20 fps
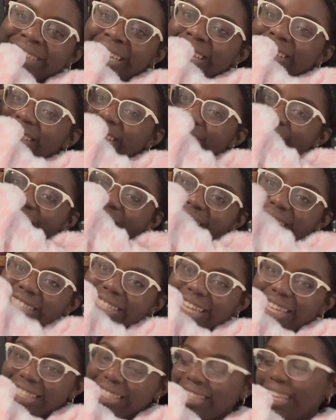These are the
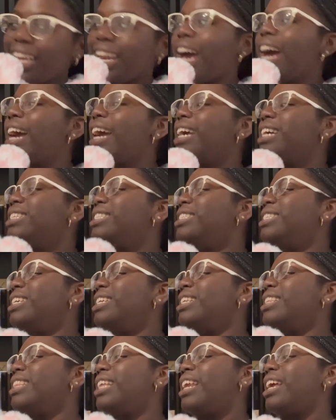6 that I
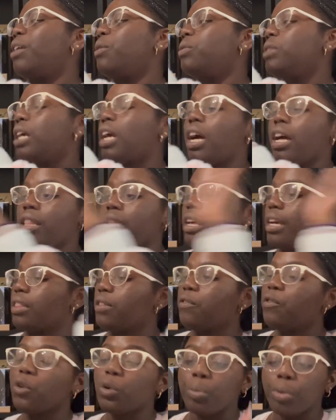only got like the
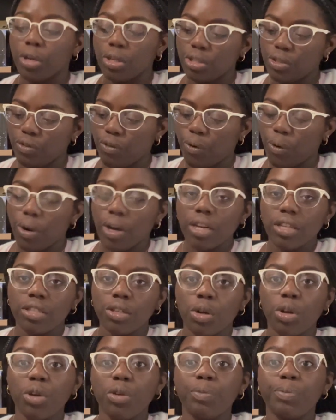full books for.
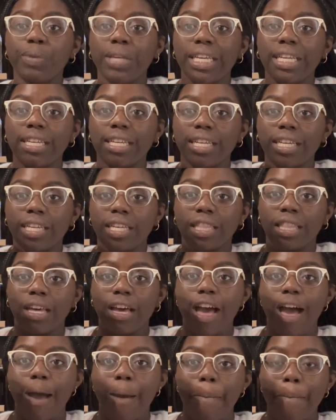So it would be
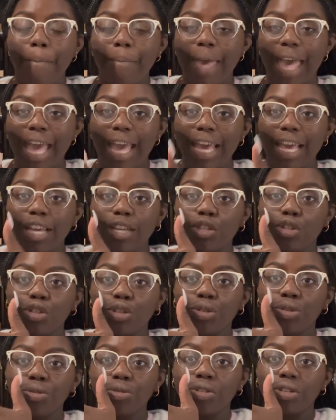the May,
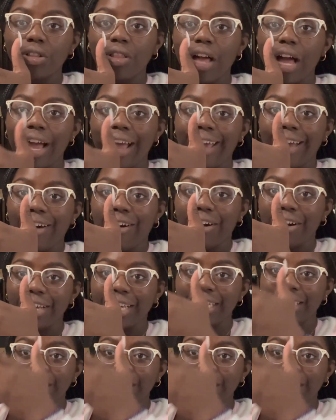June, July, August,